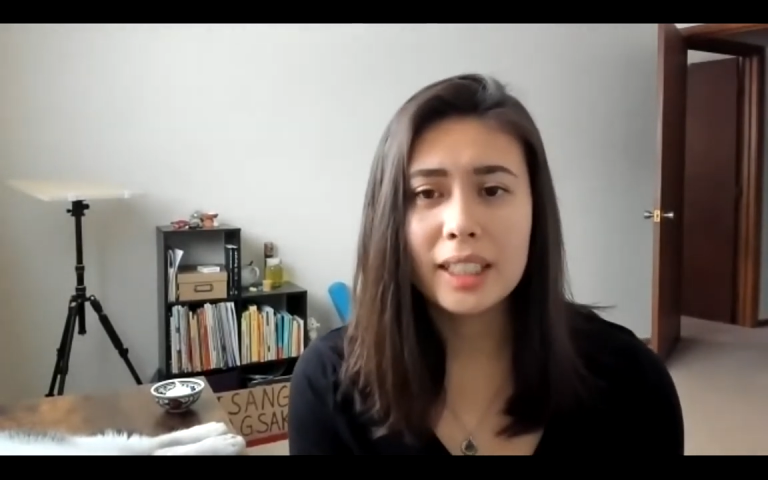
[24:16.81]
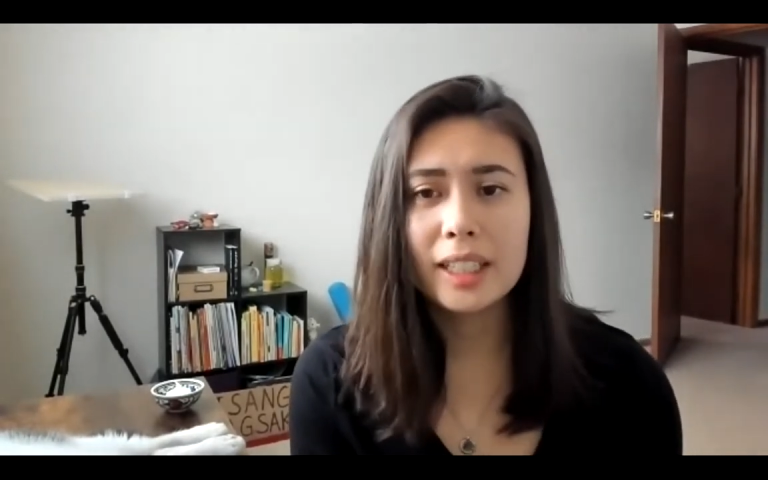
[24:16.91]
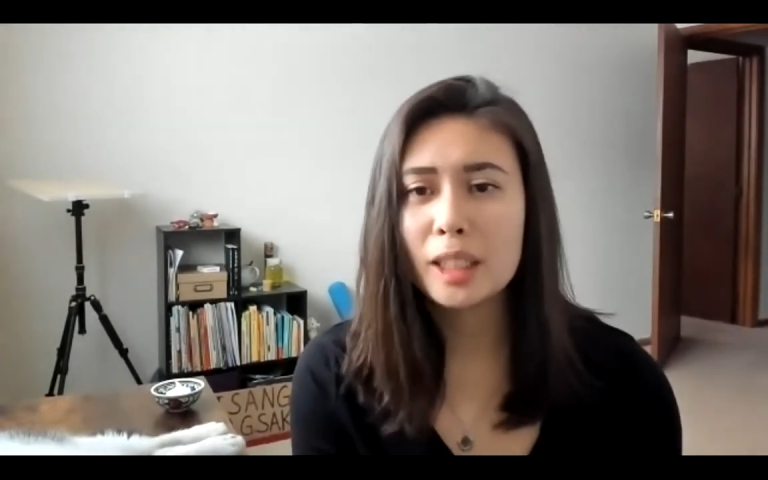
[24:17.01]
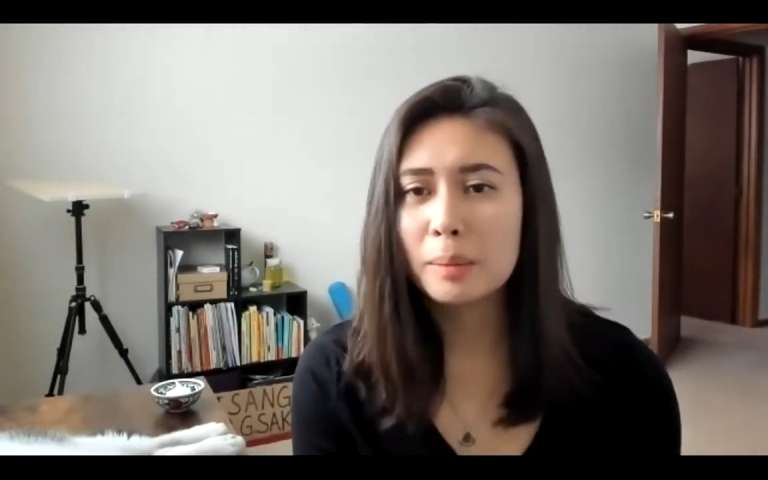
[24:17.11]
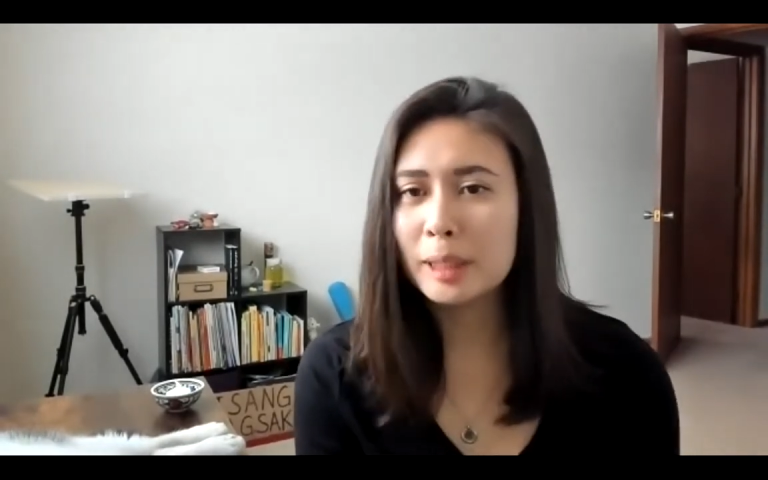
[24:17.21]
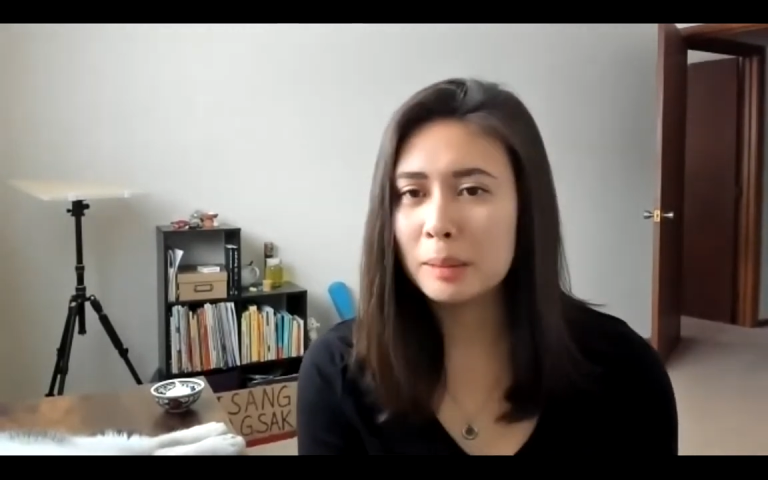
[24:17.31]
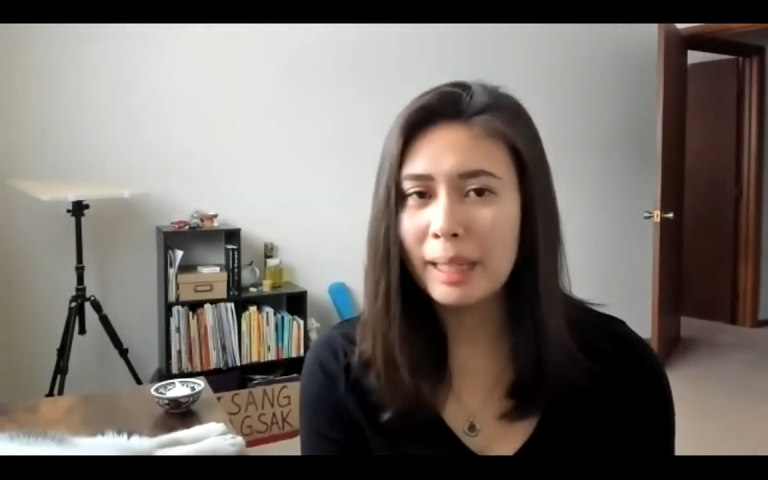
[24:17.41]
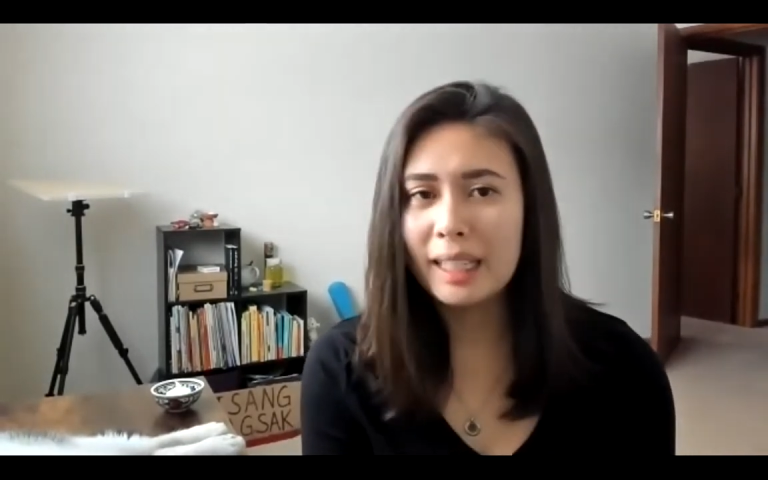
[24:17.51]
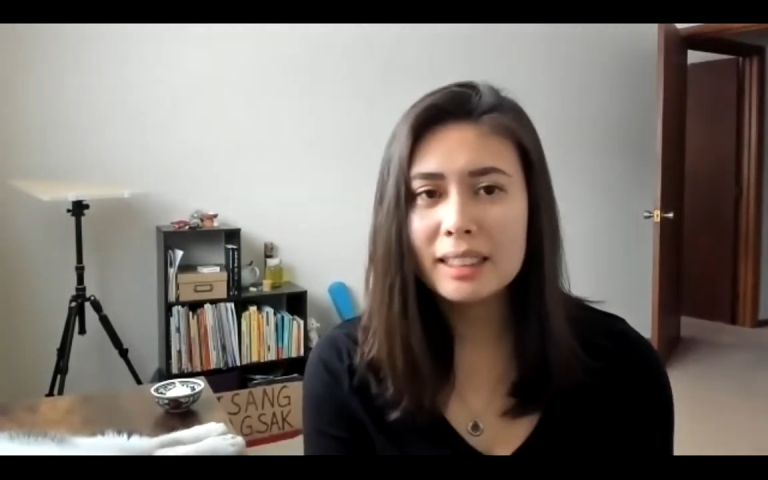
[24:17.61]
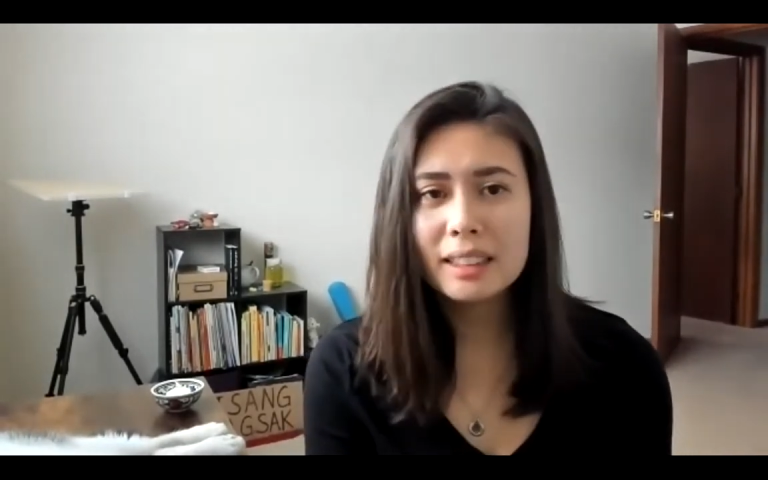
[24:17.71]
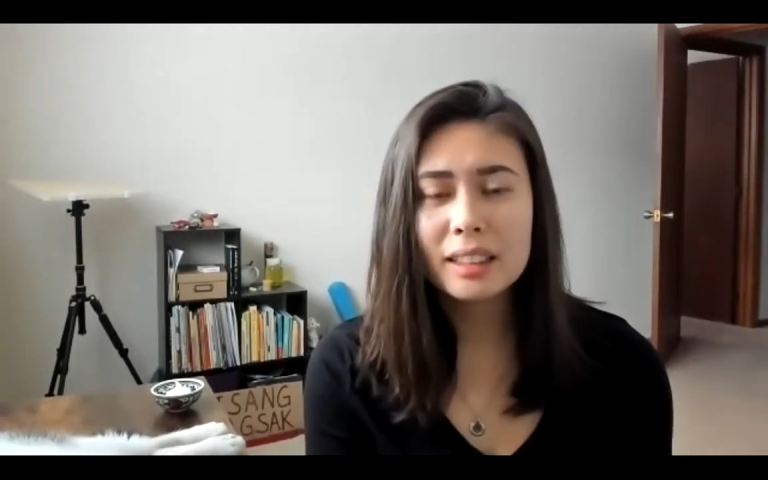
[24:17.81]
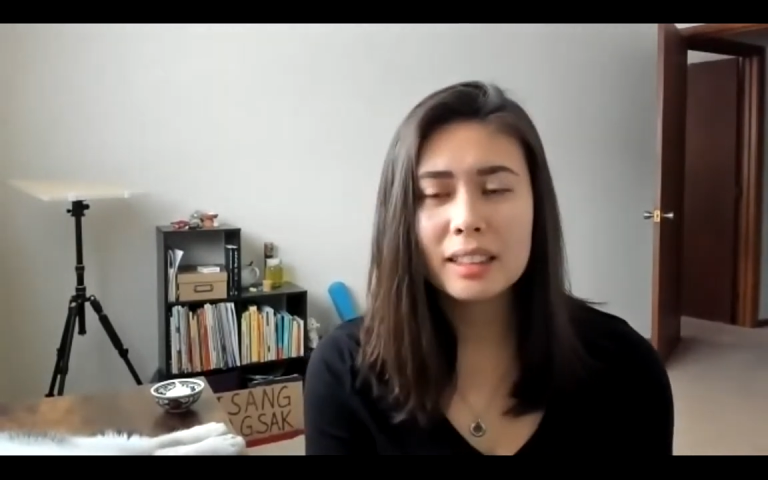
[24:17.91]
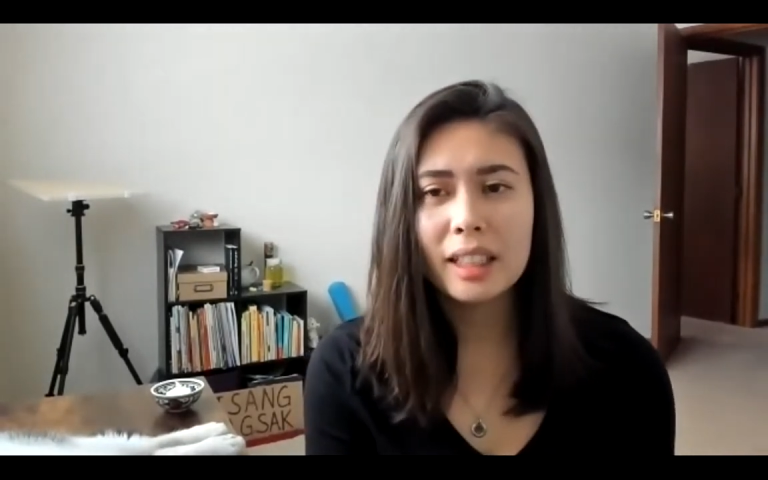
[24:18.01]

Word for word: takes up space